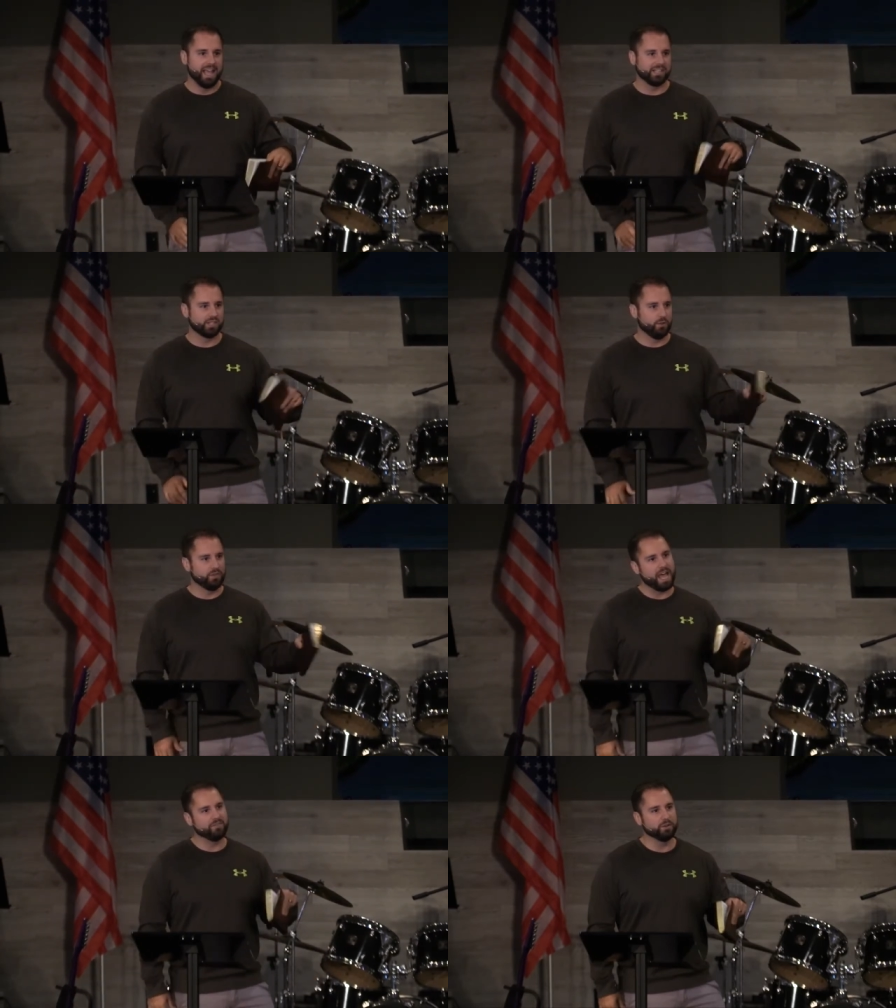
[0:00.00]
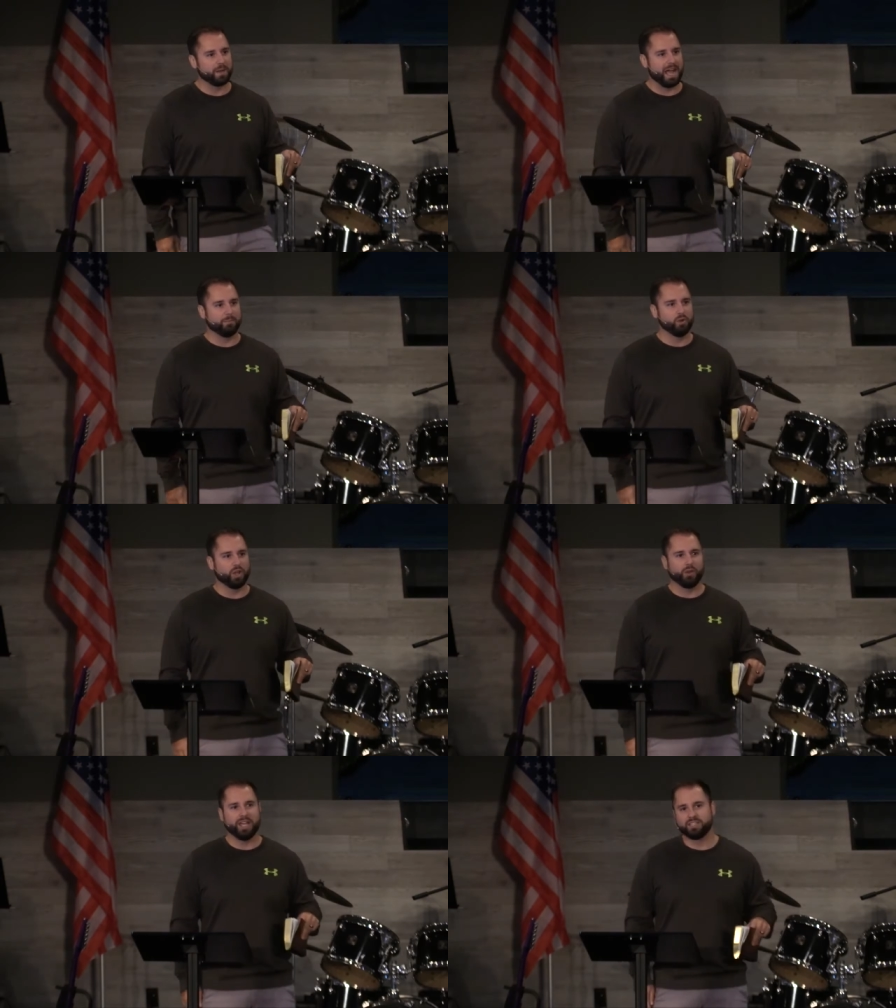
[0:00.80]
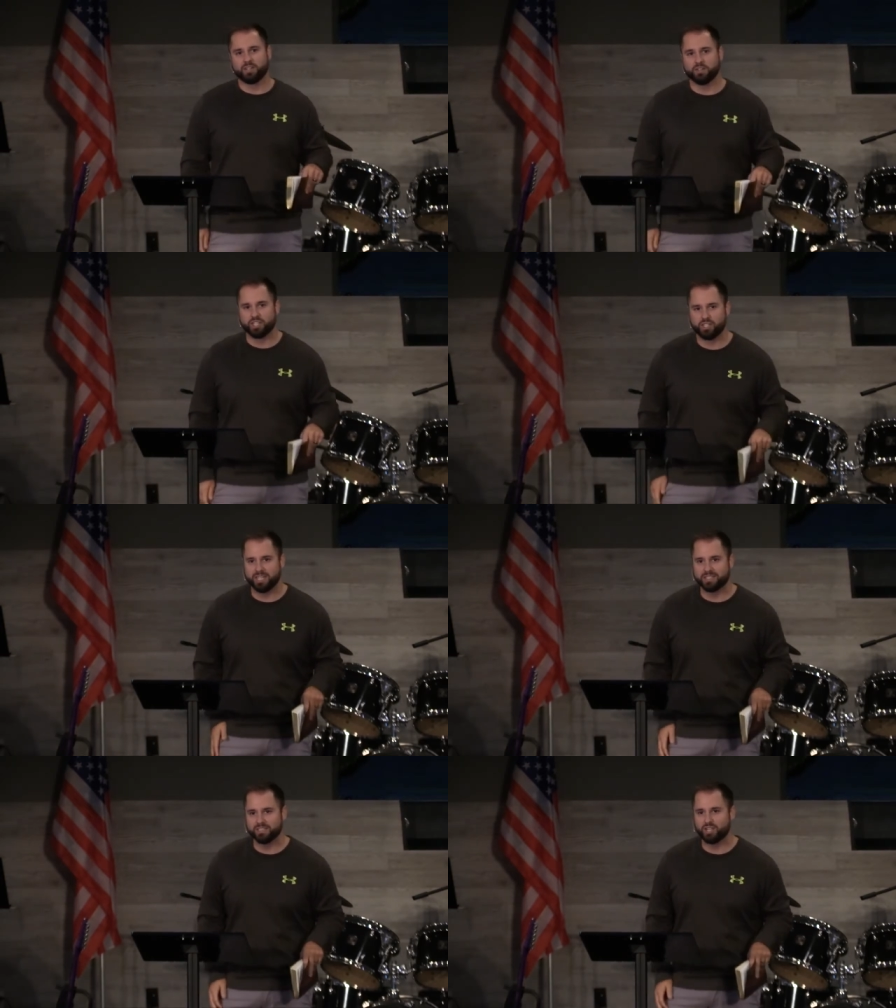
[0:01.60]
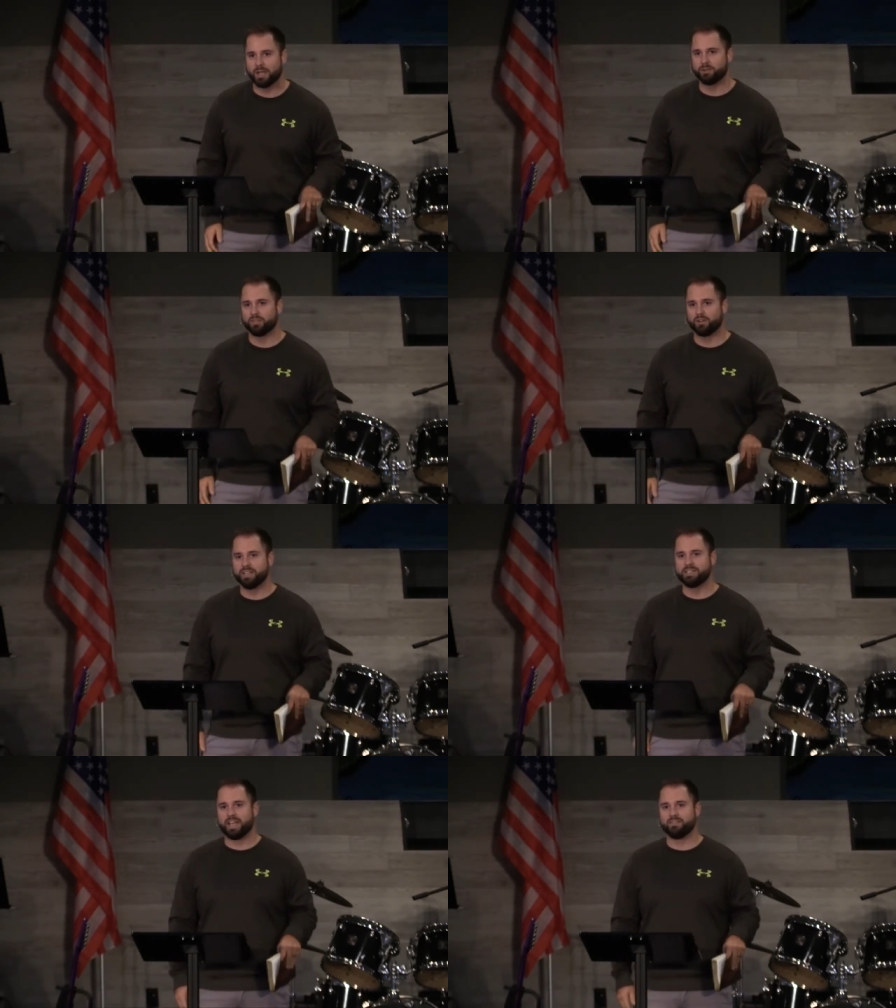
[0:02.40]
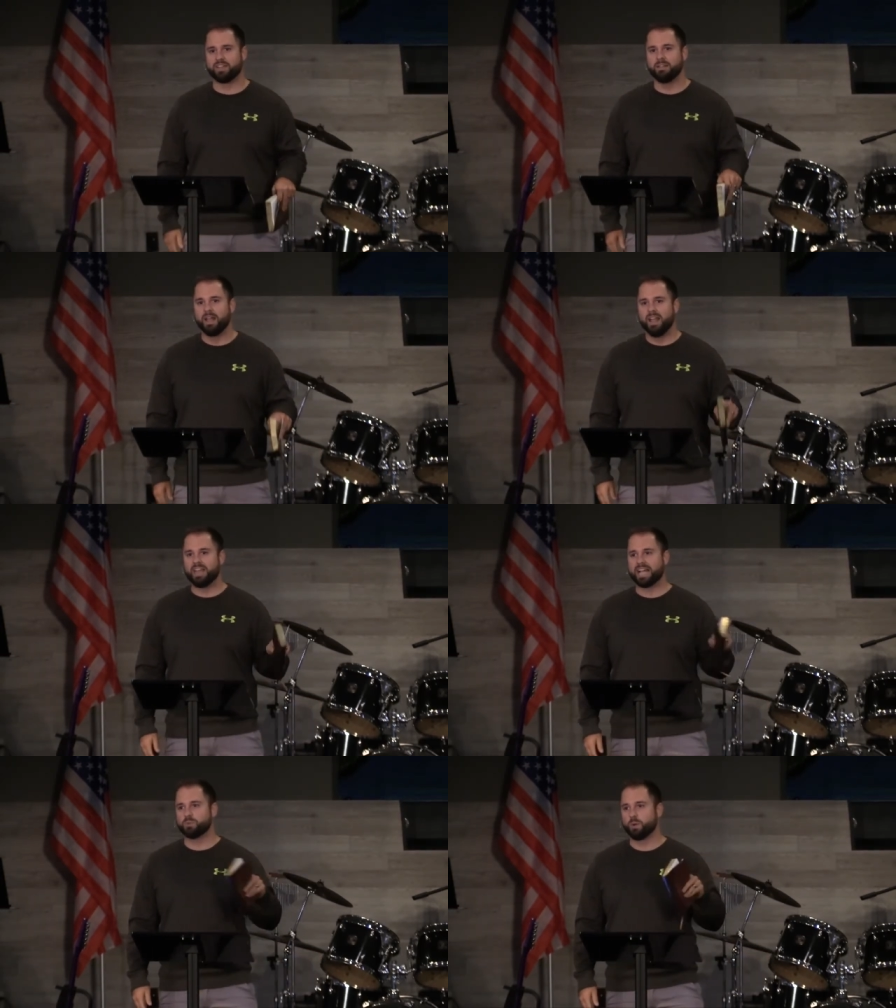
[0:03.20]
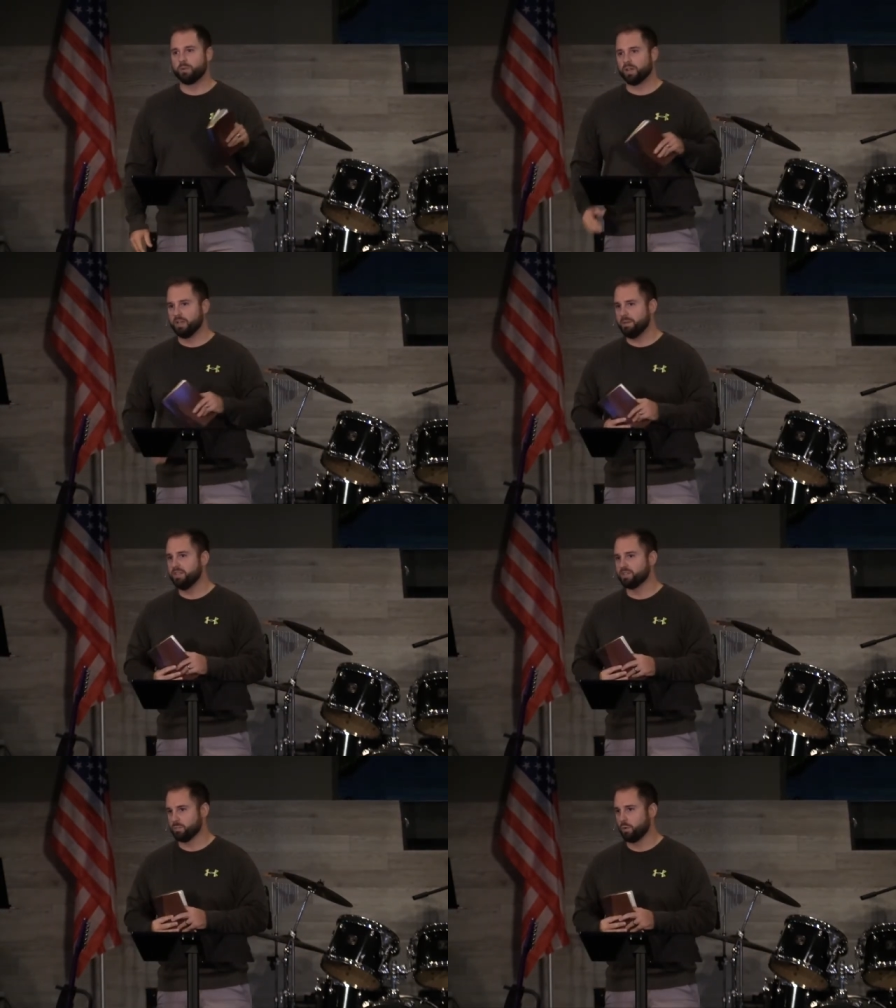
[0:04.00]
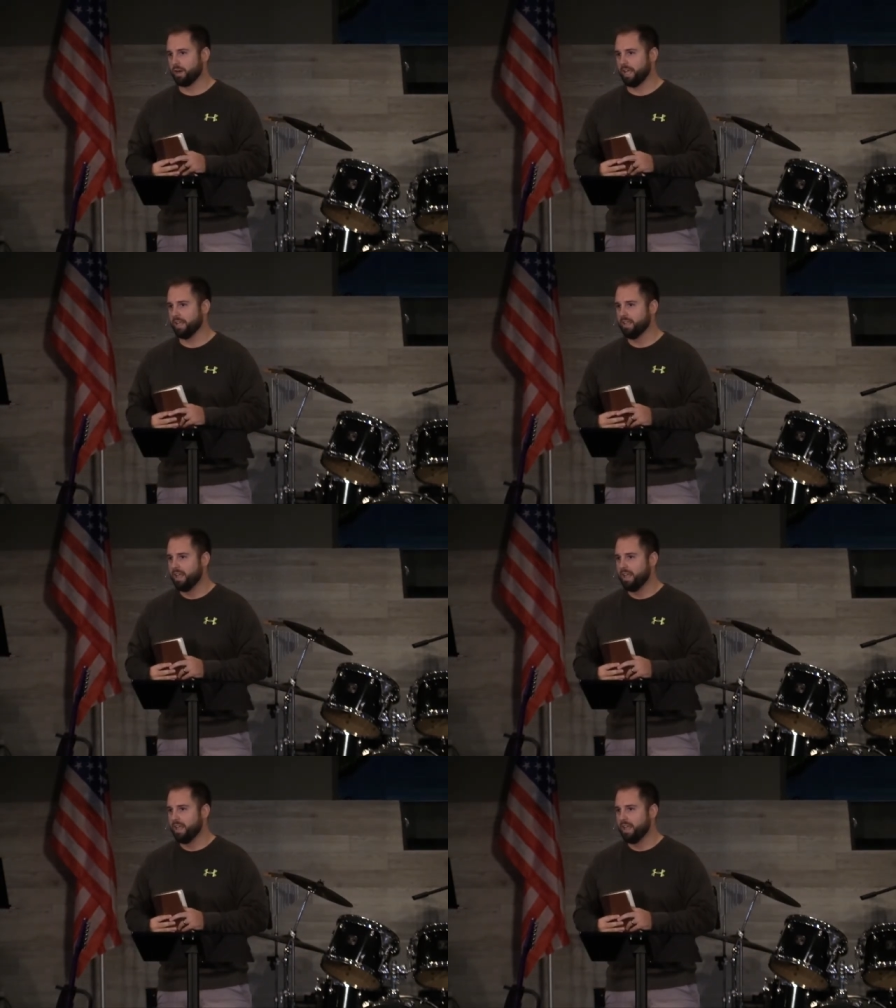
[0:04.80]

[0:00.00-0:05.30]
And so if you have your Bible, go ahead and turn to Genesis chapter 37. That's where we're going to be this morning.